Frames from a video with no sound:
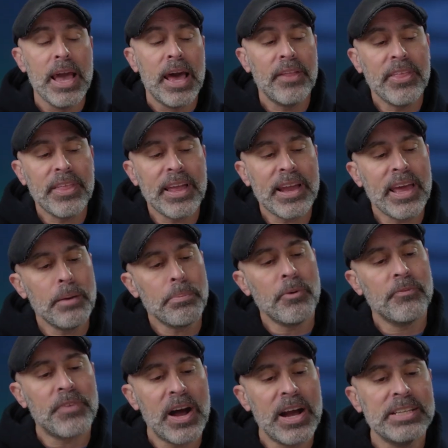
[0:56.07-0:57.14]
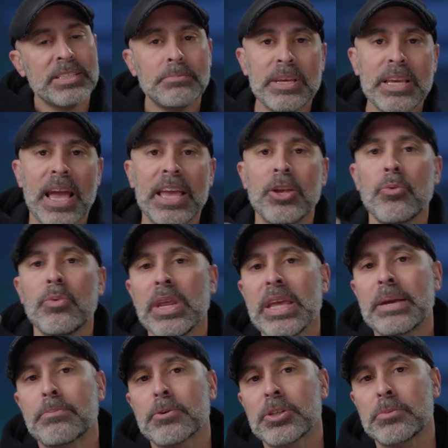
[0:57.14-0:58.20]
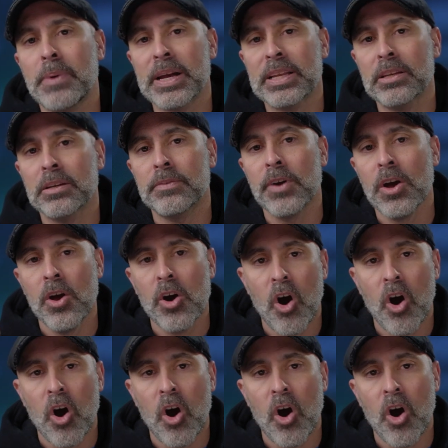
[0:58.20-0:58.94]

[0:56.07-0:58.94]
And I think that kind of provides me a unique perspective